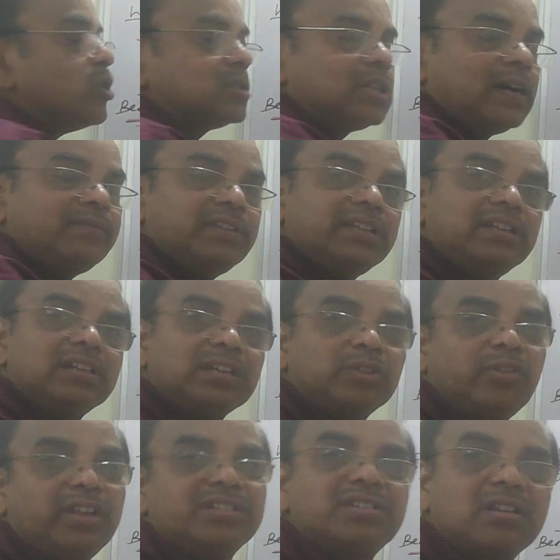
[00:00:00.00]
of the
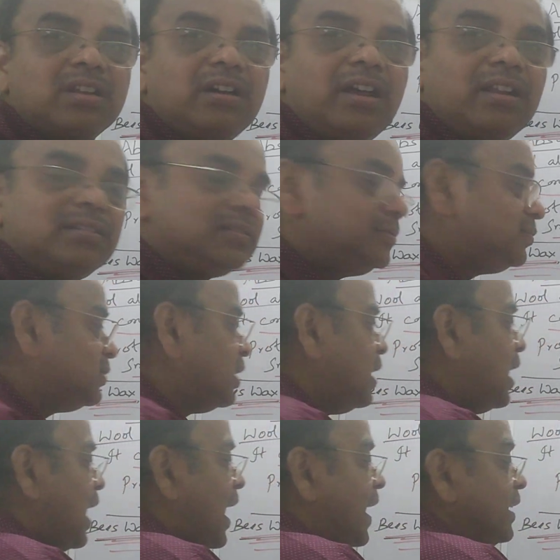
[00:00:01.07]
cholesterol.
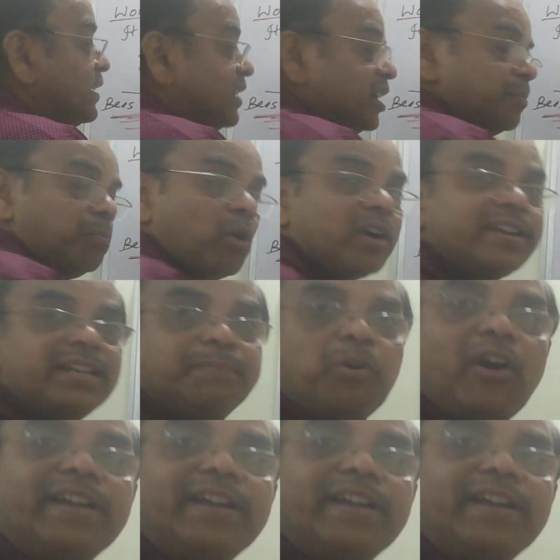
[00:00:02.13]
And the important point